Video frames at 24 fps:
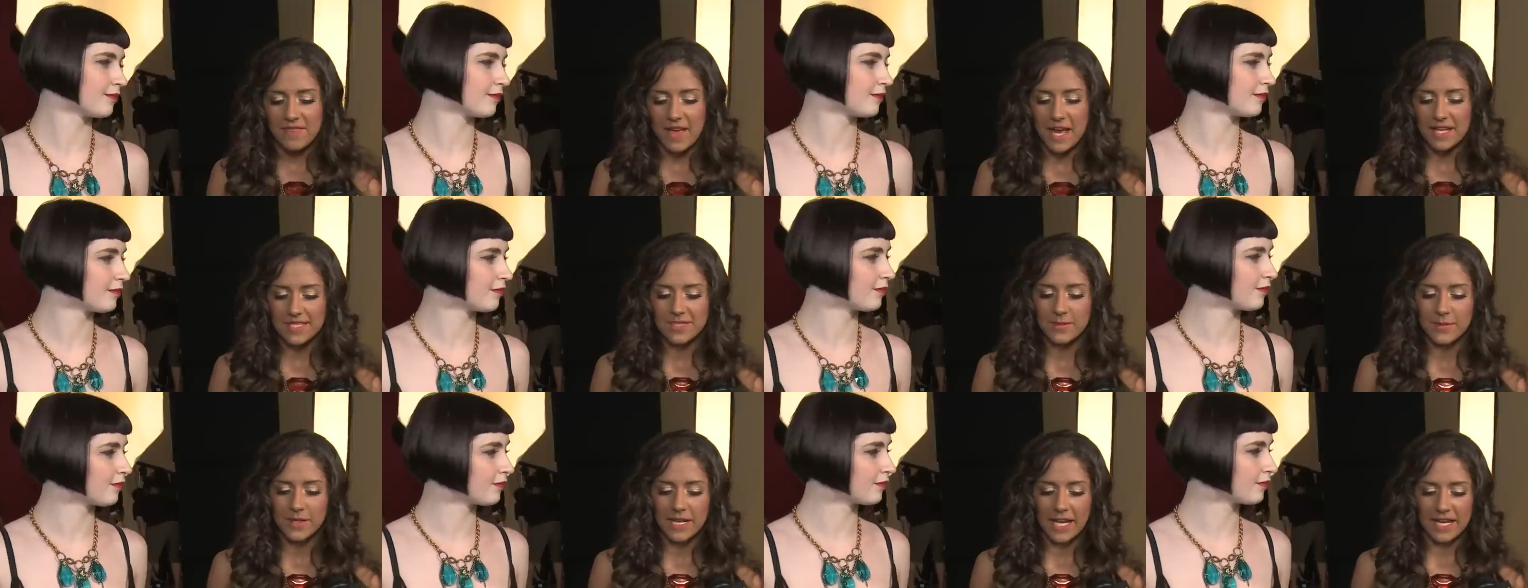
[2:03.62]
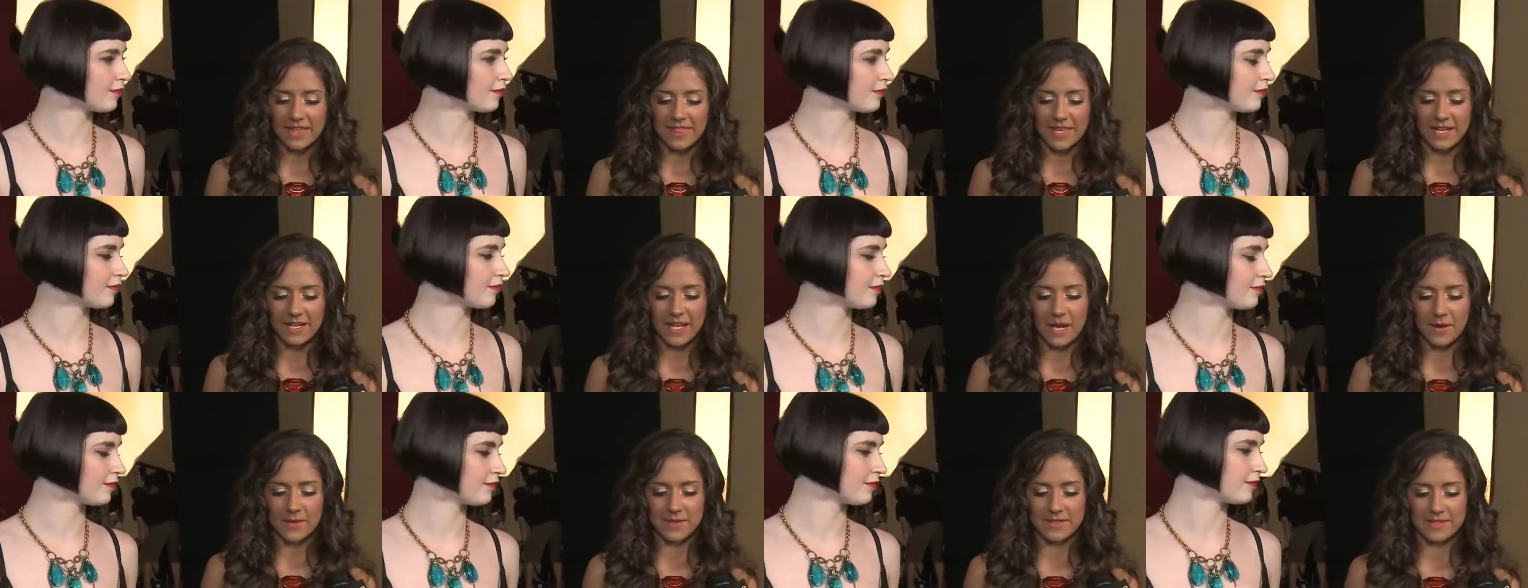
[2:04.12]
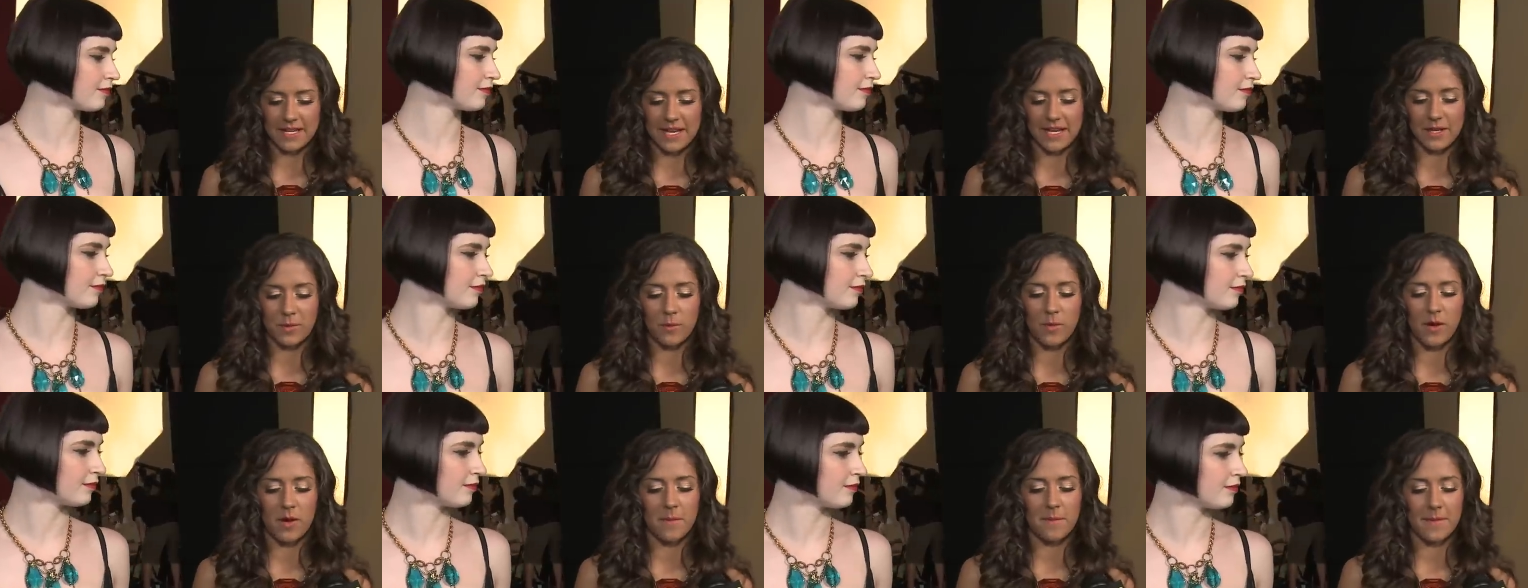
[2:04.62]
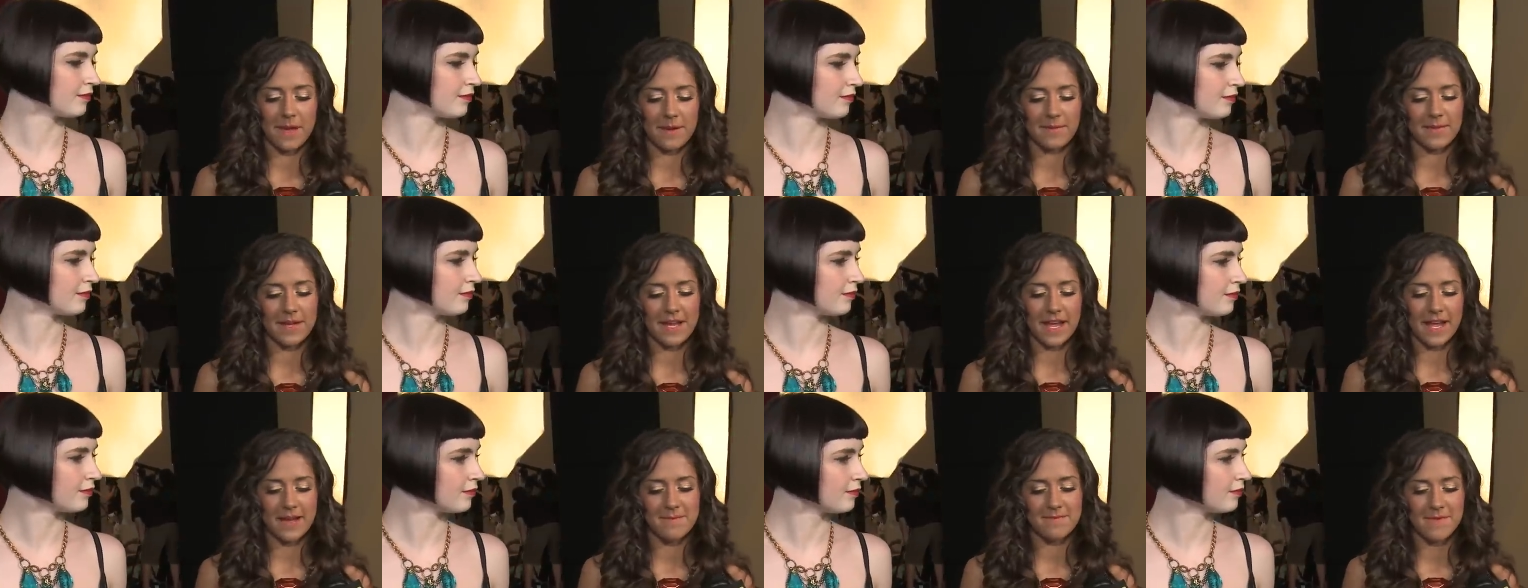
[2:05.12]
Speaker 1: that's when I think I was like, well,
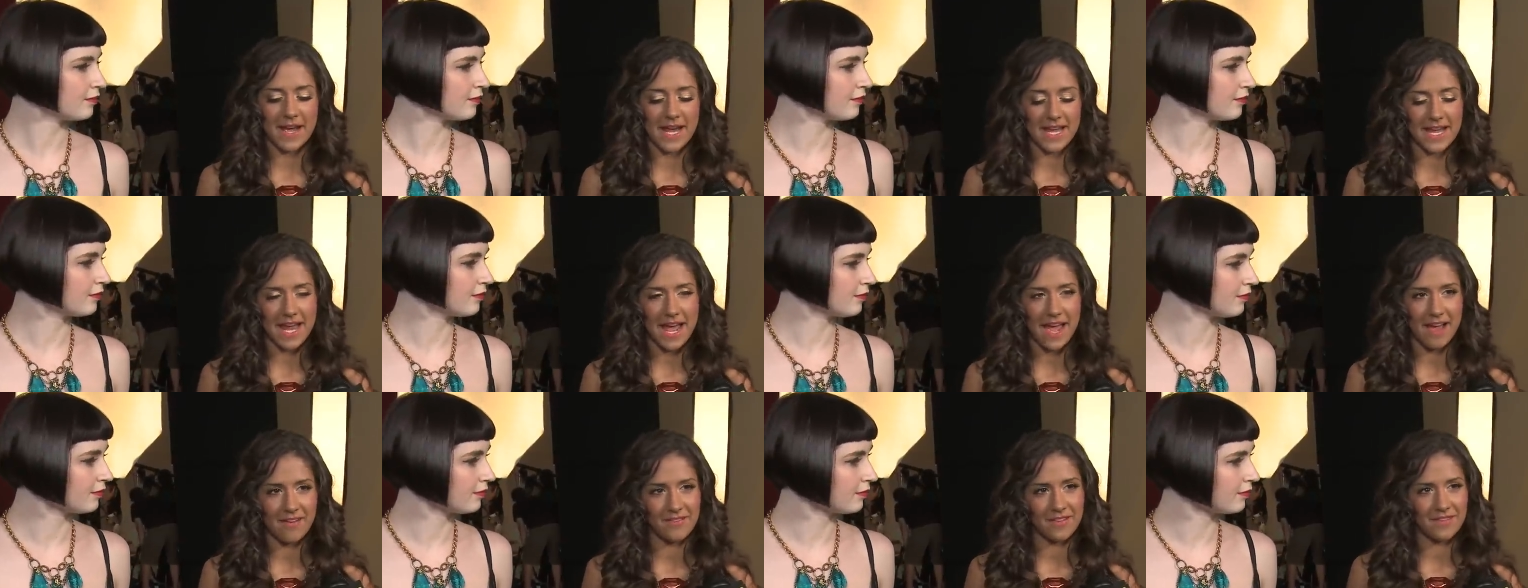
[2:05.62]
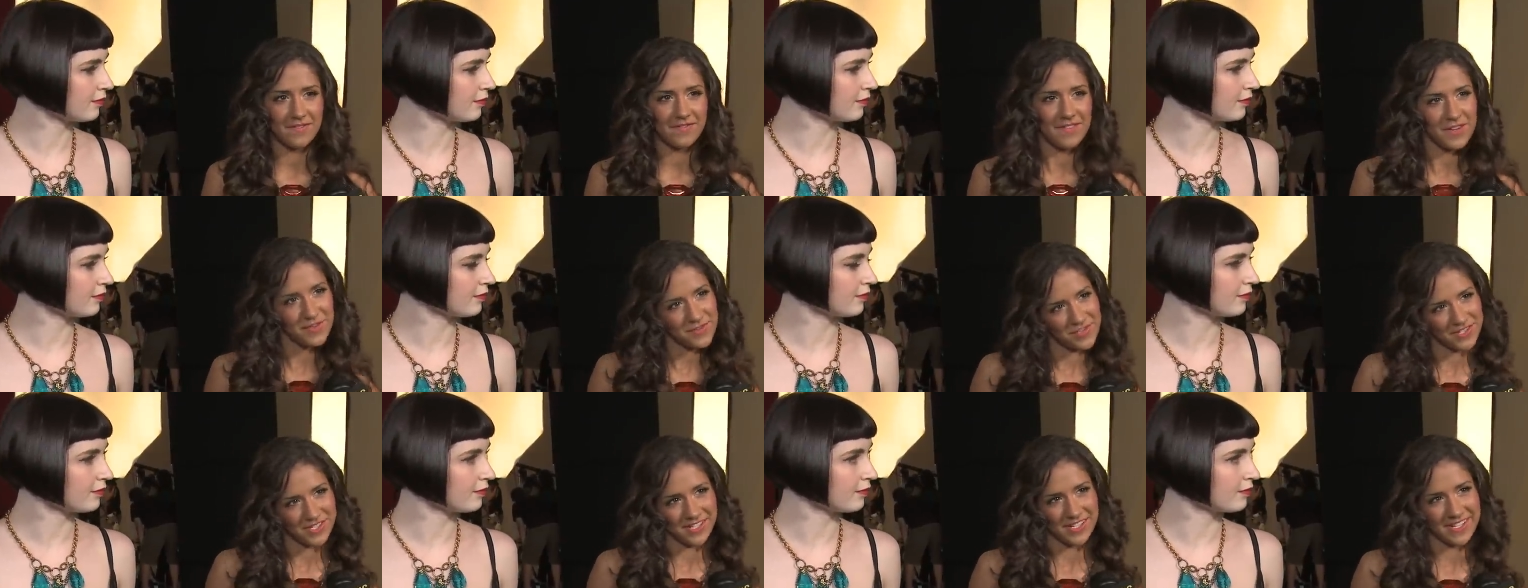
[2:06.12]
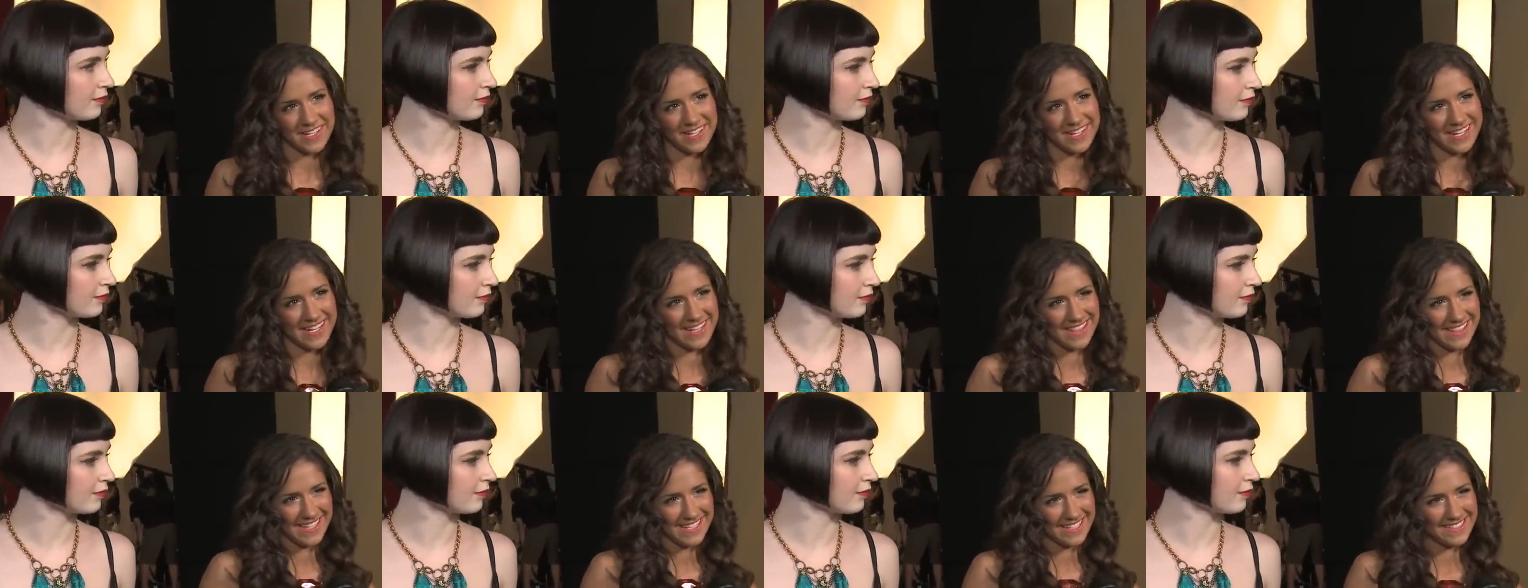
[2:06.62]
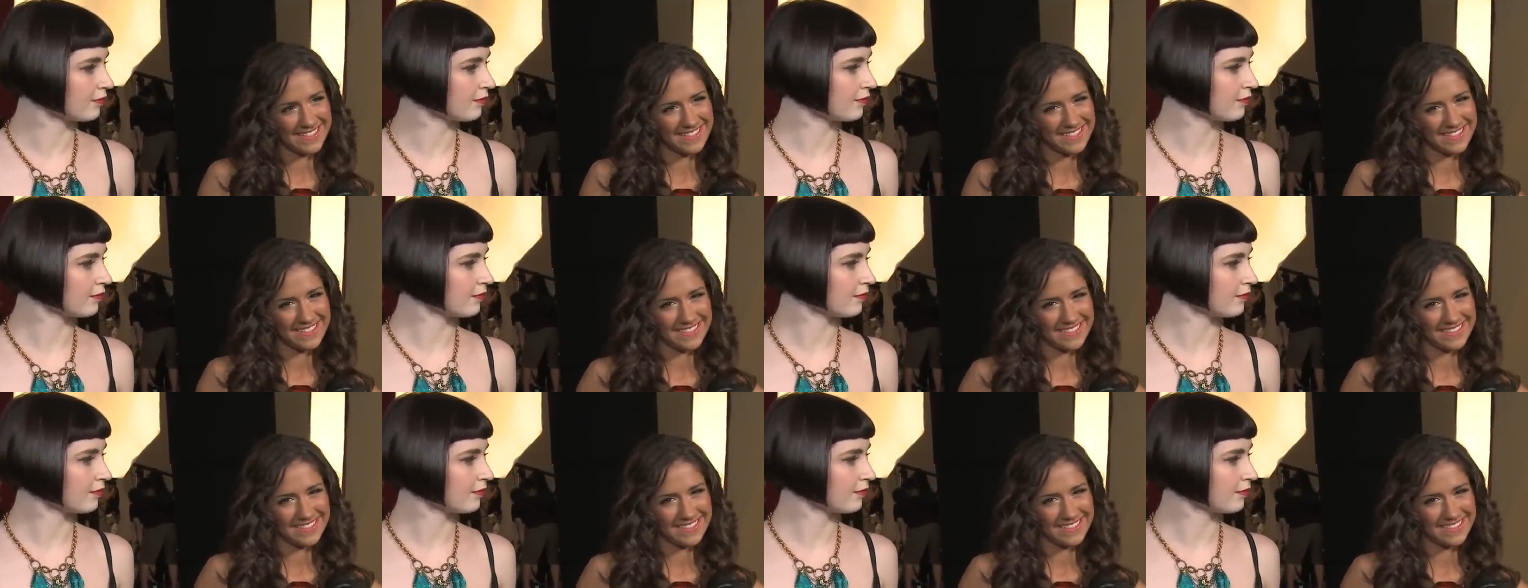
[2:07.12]
maybe I might have a future in this